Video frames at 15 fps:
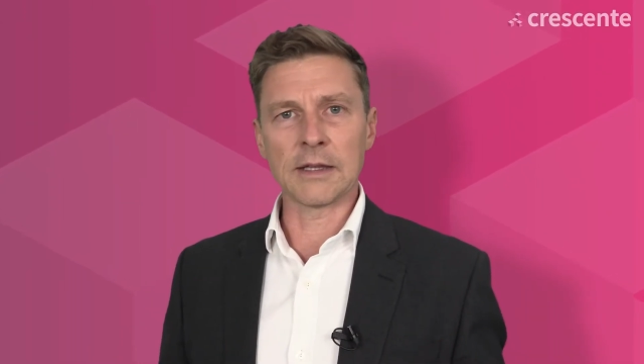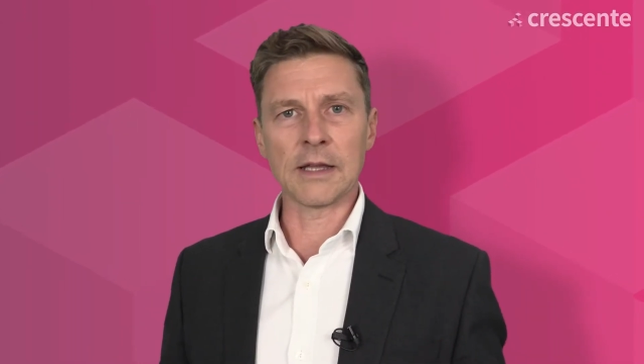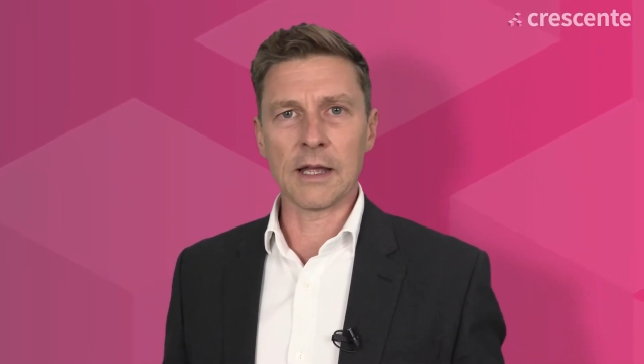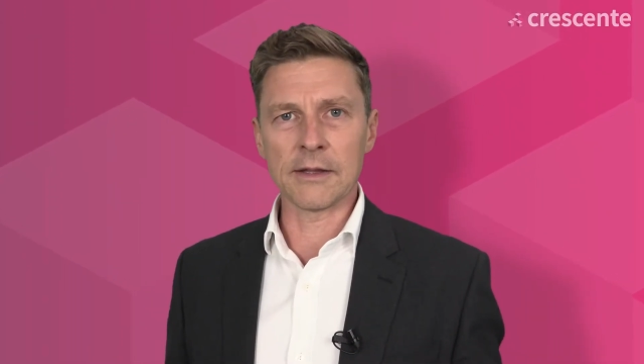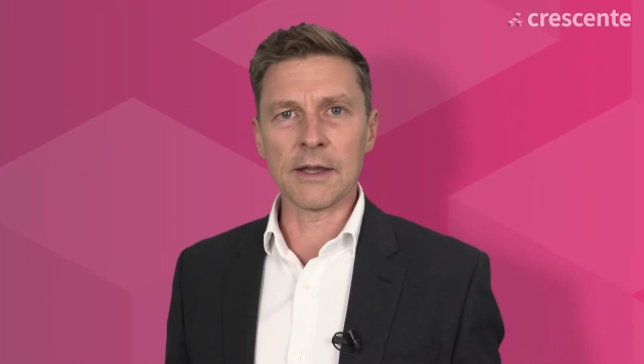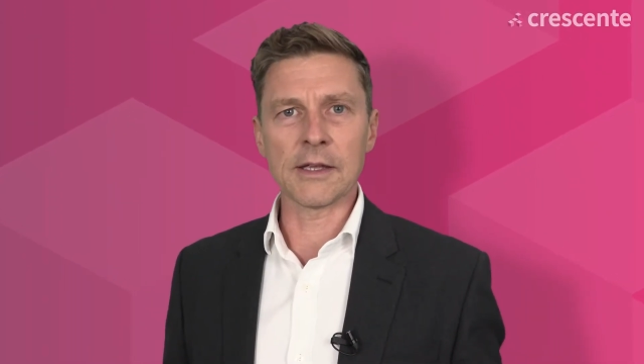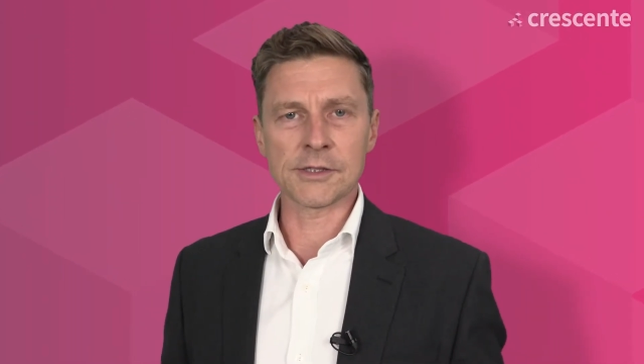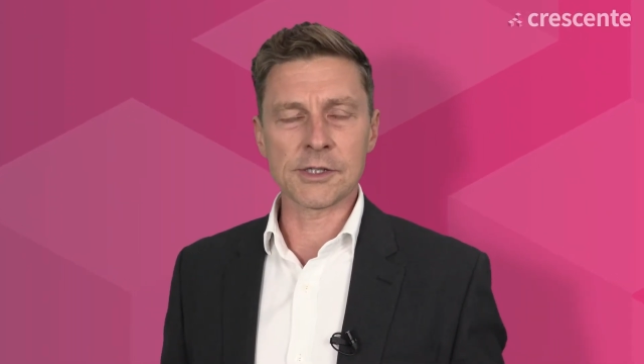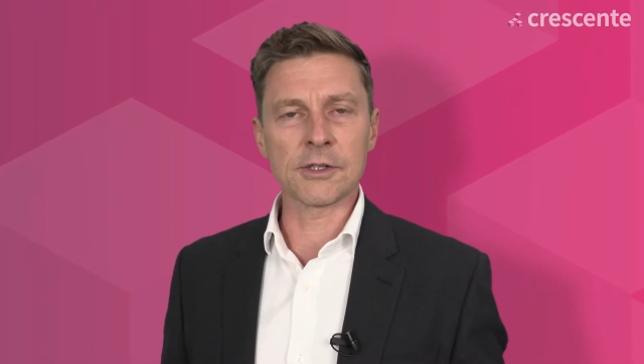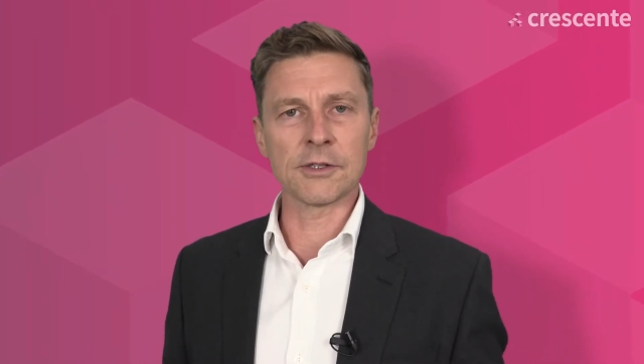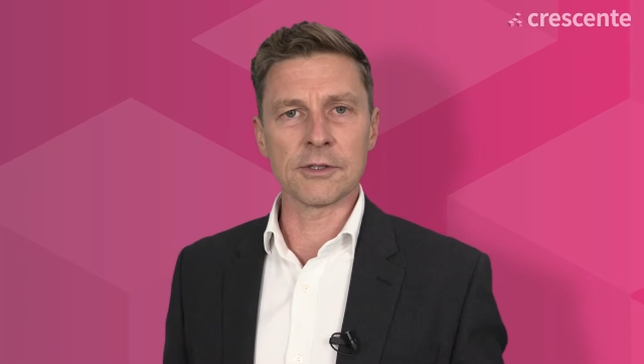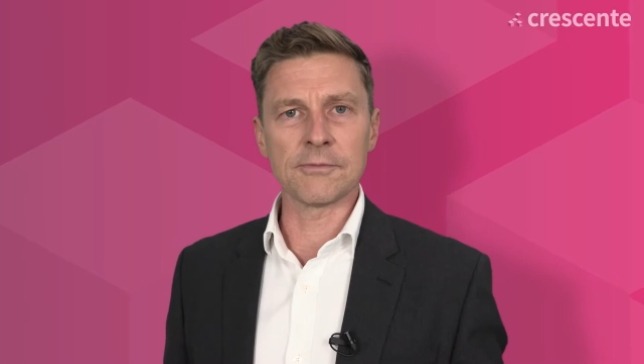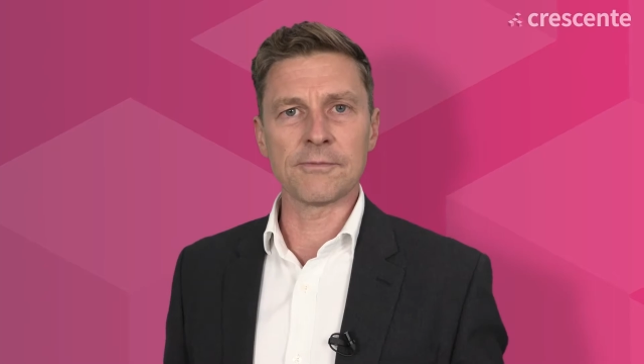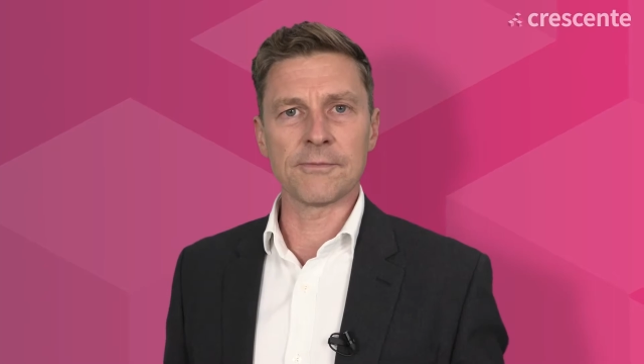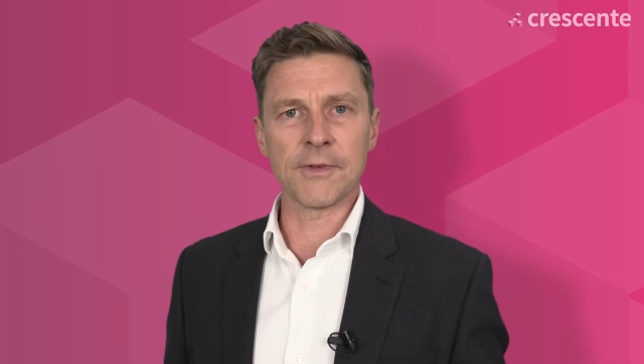that's a
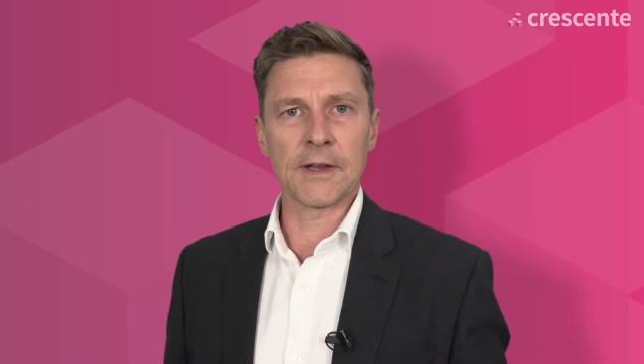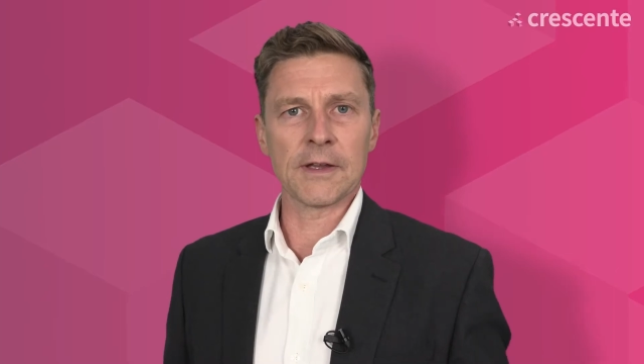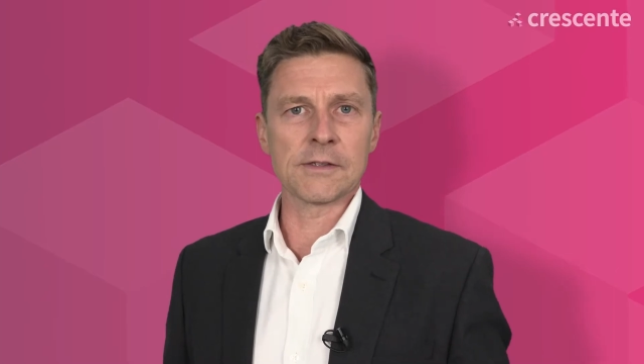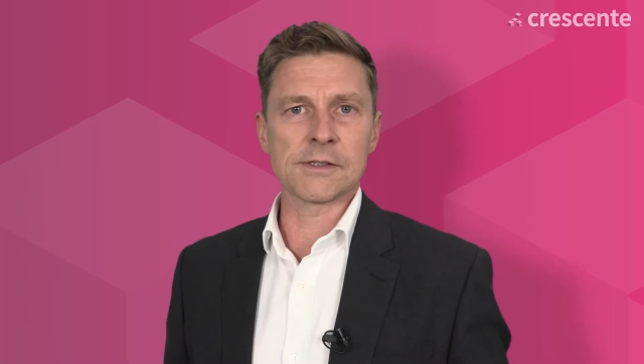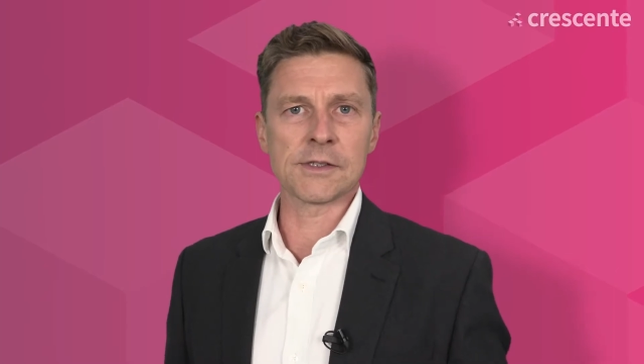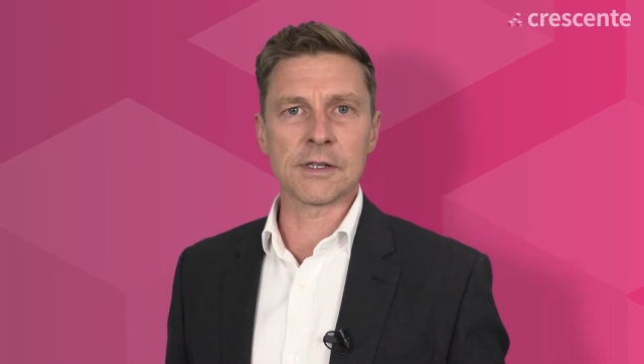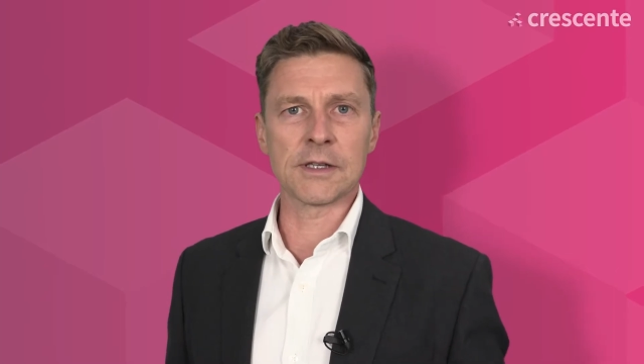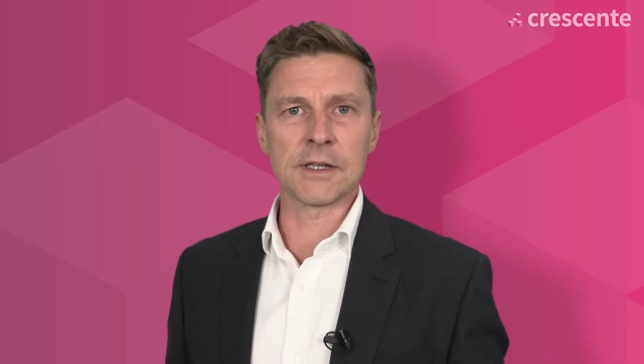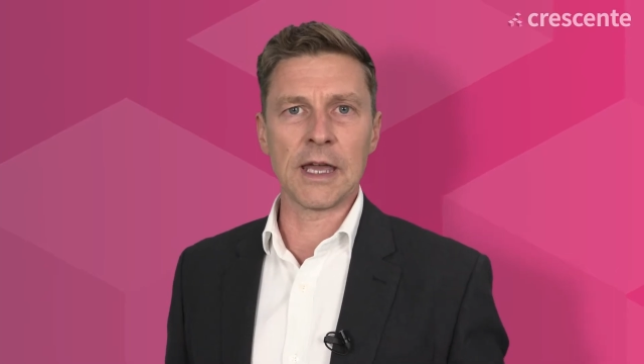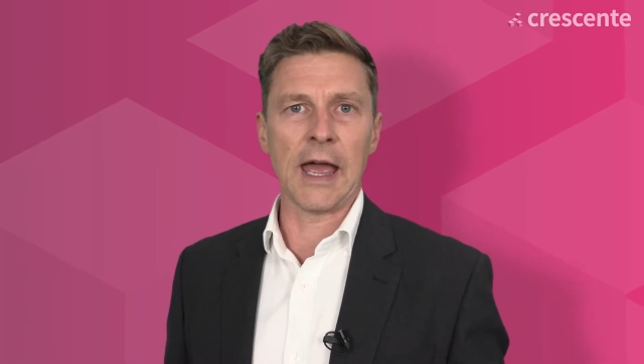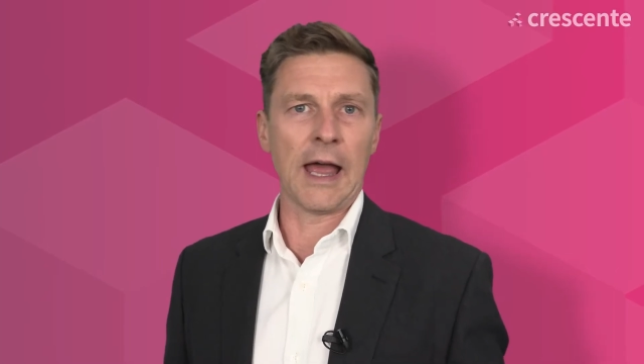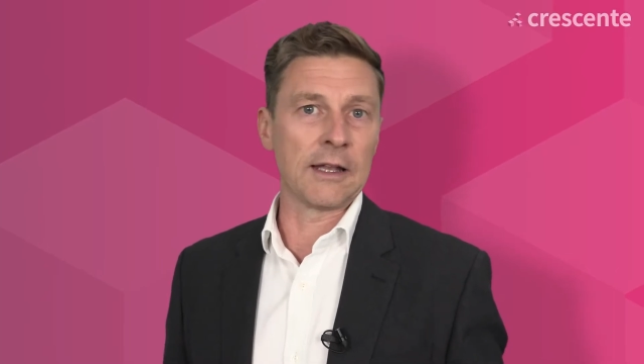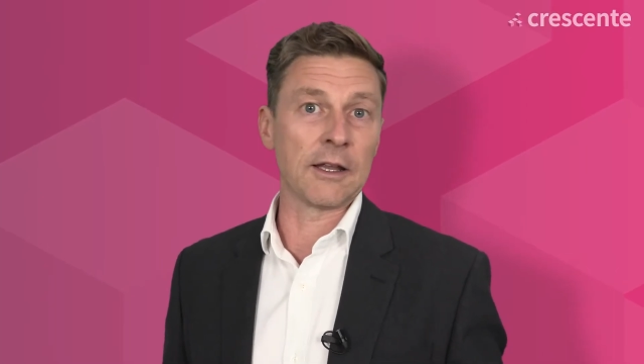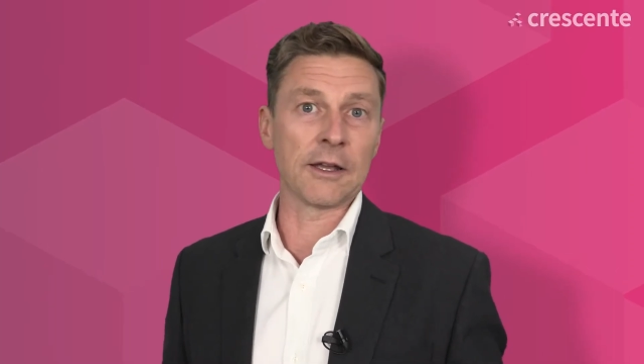good thing to get.